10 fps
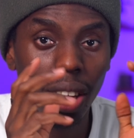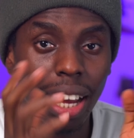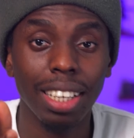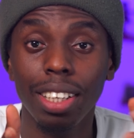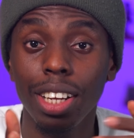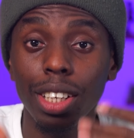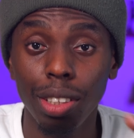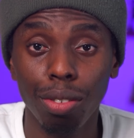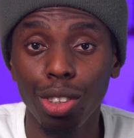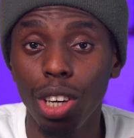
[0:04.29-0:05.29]
and in this
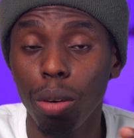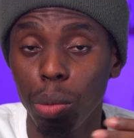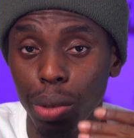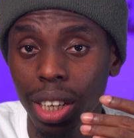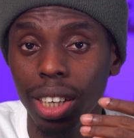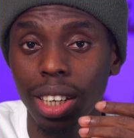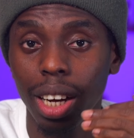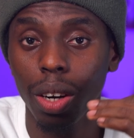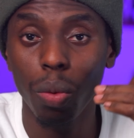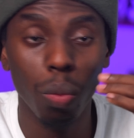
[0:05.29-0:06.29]
video I'll be breaking
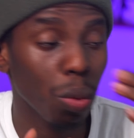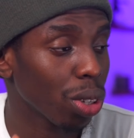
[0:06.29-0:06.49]
down what